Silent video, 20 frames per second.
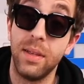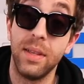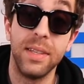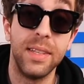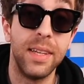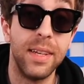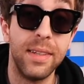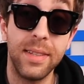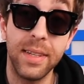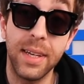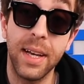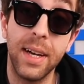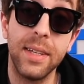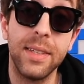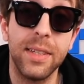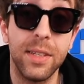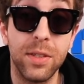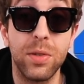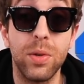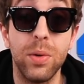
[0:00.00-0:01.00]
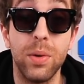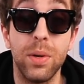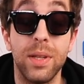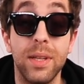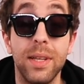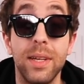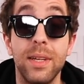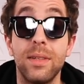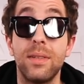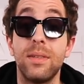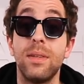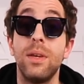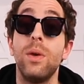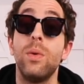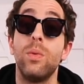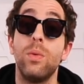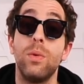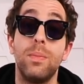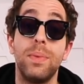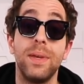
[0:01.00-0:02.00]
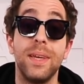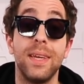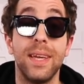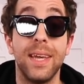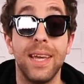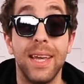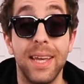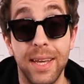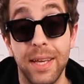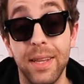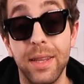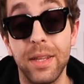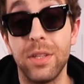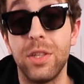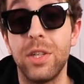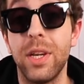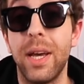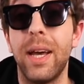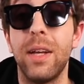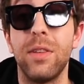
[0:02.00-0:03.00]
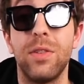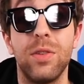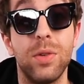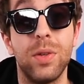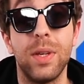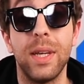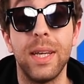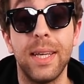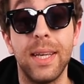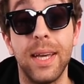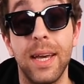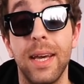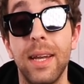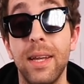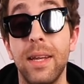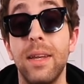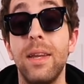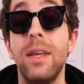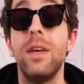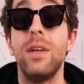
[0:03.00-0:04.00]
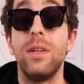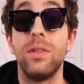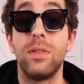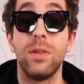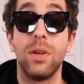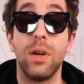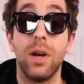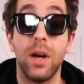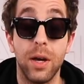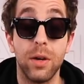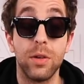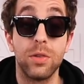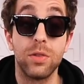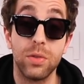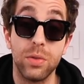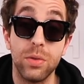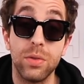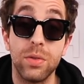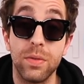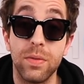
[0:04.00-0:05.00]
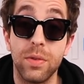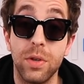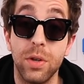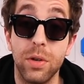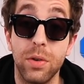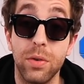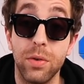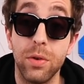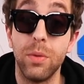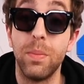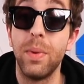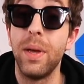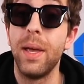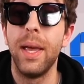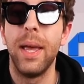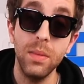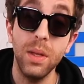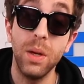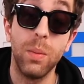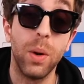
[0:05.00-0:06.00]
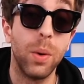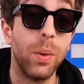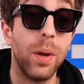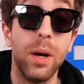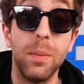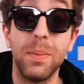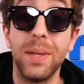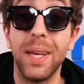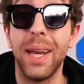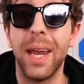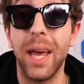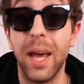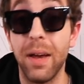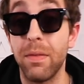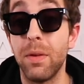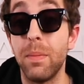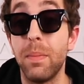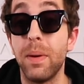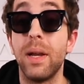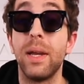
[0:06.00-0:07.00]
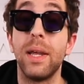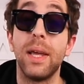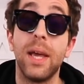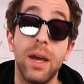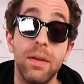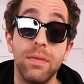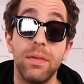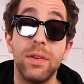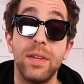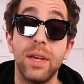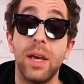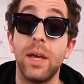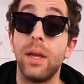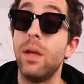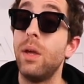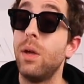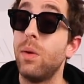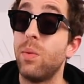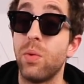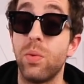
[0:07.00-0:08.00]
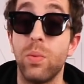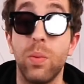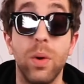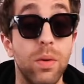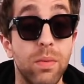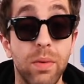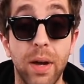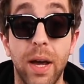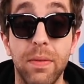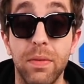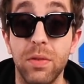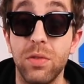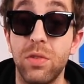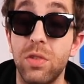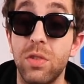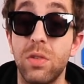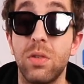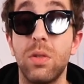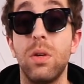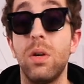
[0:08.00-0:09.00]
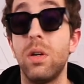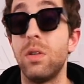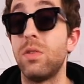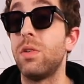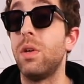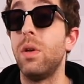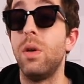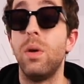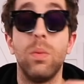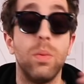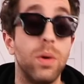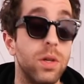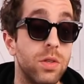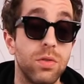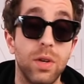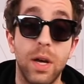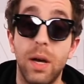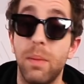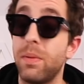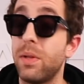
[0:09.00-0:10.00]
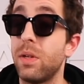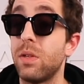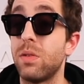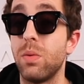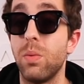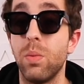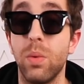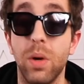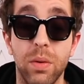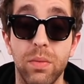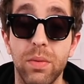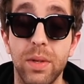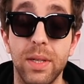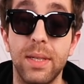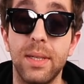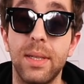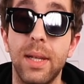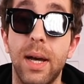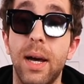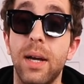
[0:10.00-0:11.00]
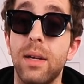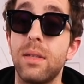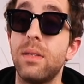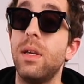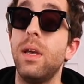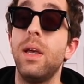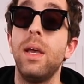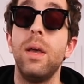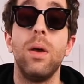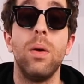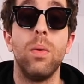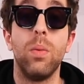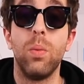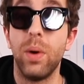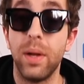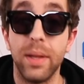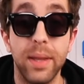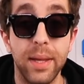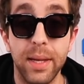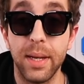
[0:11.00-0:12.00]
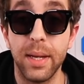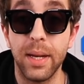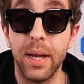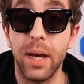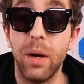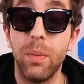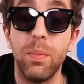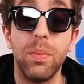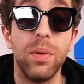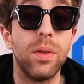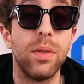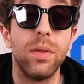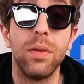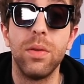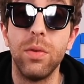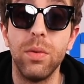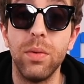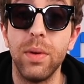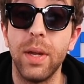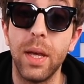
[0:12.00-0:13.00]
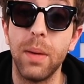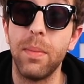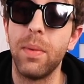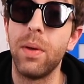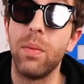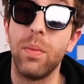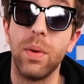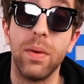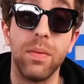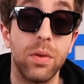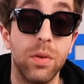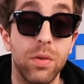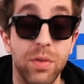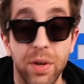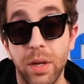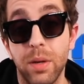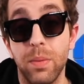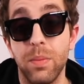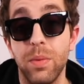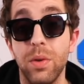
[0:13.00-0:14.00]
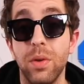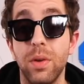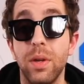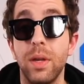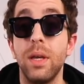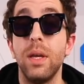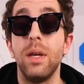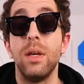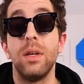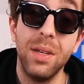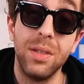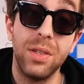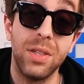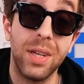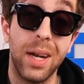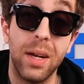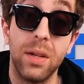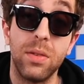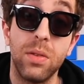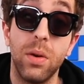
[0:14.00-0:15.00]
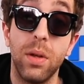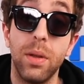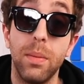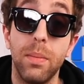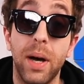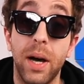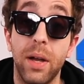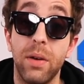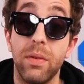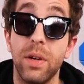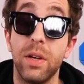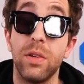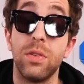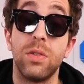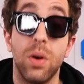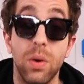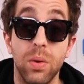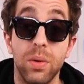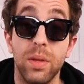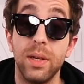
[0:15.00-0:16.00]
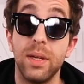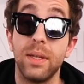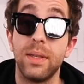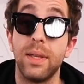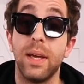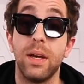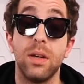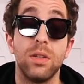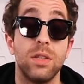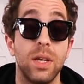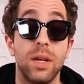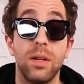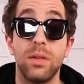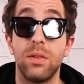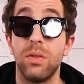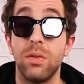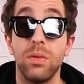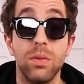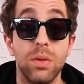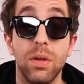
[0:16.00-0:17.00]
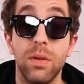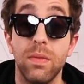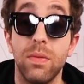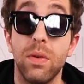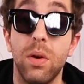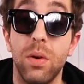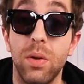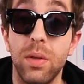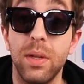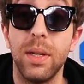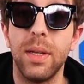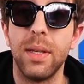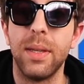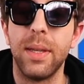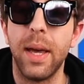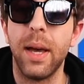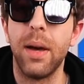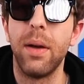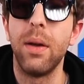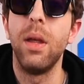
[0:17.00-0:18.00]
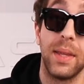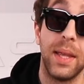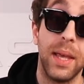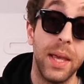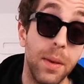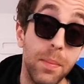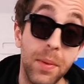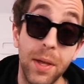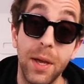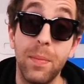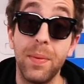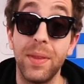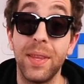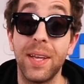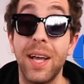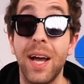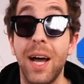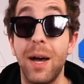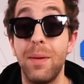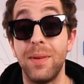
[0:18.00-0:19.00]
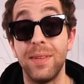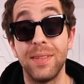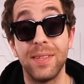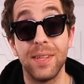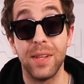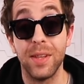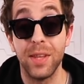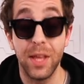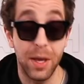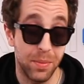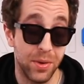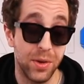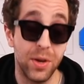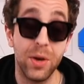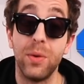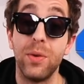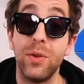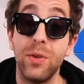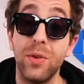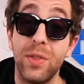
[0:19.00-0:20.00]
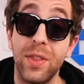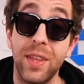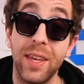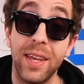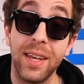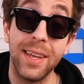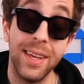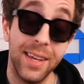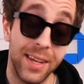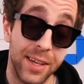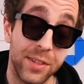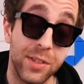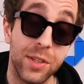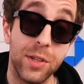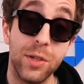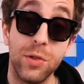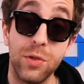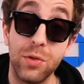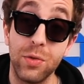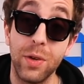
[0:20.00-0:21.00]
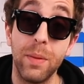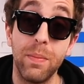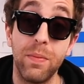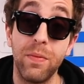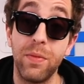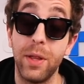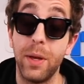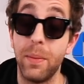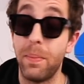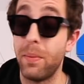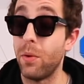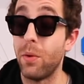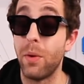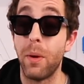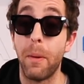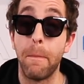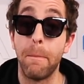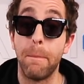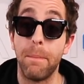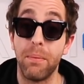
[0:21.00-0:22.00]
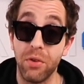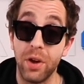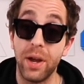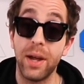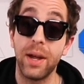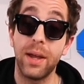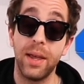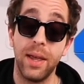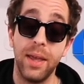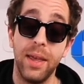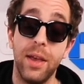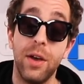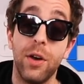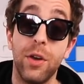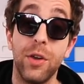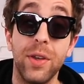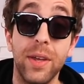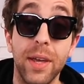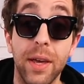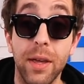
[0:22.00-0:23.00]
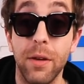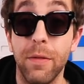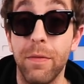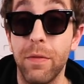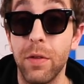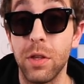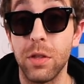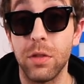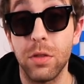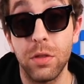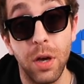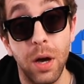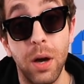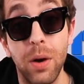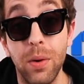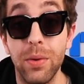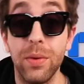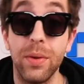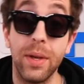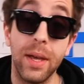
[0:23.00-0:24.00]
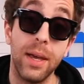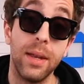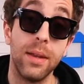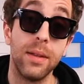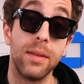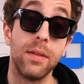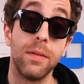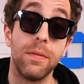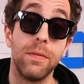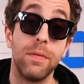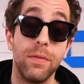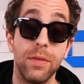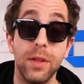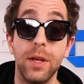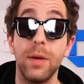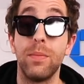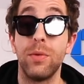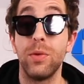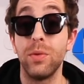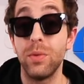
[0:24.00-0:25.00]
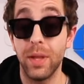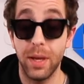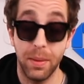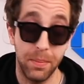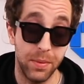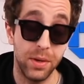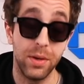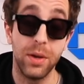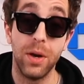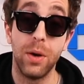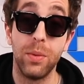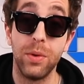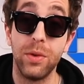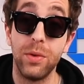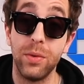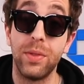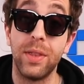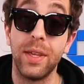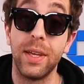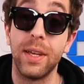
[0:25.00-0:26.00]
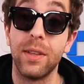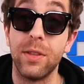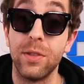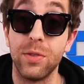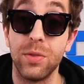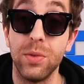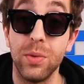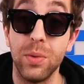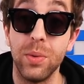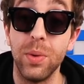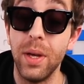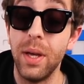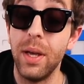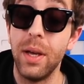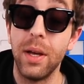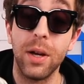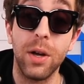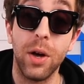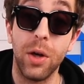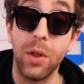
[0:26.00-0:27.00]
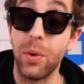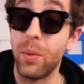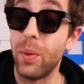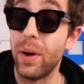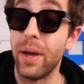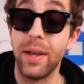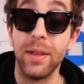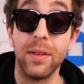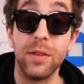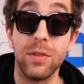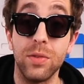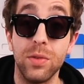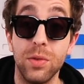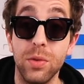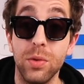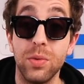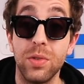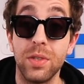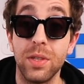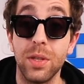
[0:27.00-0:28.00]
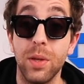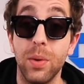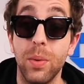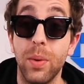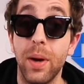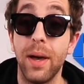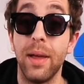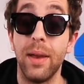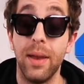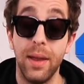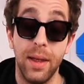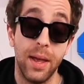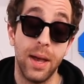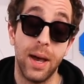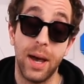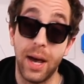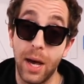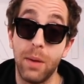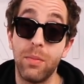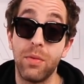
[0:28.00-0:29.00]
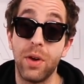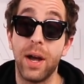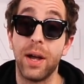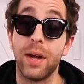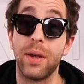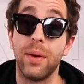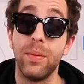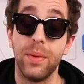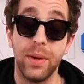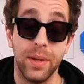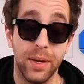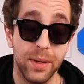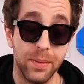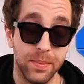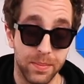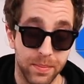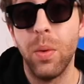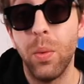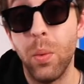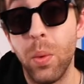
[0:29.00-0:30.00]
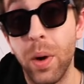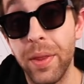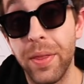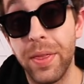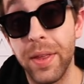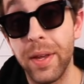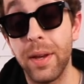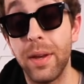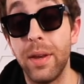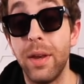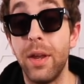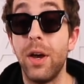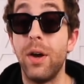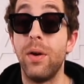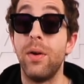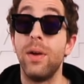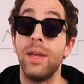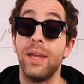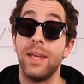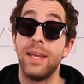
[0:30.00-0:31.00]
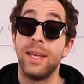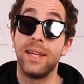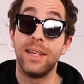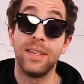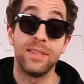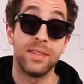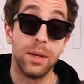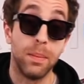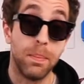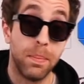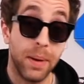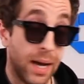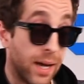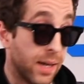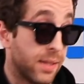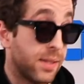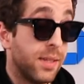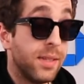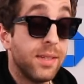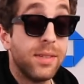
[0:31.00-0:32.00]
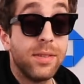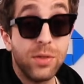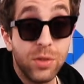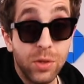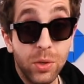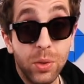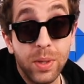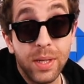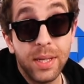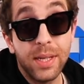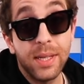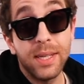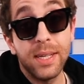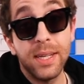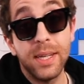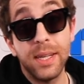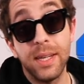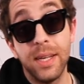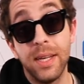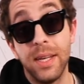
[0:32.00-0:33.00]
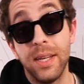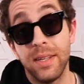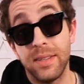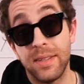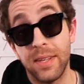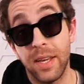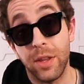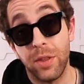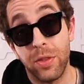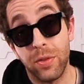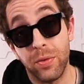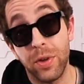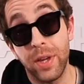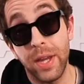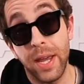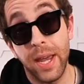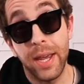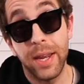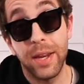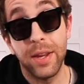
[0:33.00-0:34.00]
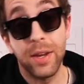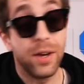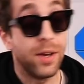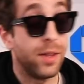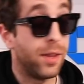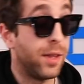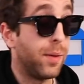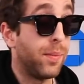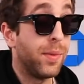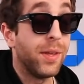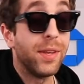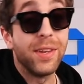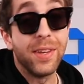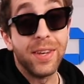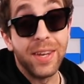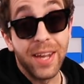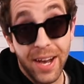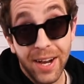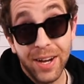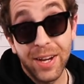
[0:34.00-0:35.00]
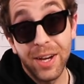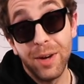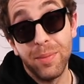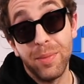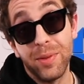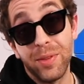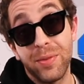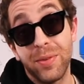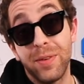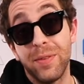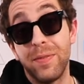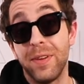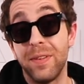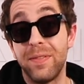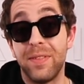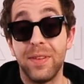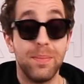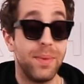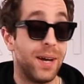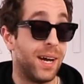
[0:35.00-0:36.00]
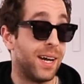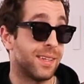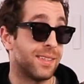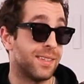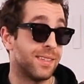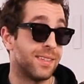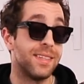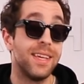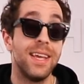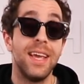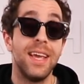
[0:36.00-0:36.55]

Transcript: Yeezy God Discord links will be in the chat so you can get in to our exclusive cook group where we update everybody every day with what raffles just launched, what drop links, what restocks, what they need help with, you name it. We have a great community. Shout out to all the moderators holding it down. Shout out to Yulia for holding it down. Hit me up in the comments. Let me know what you think. Is it a drip, flip, or a brick? Are you getting it for the toe? You getting it to flip? You let me know what you think of this new colorway and this new silhouette. I'm rocking with it. One thing to know is the boxes do indeed say 380 on them. They did not come in 350 boxes,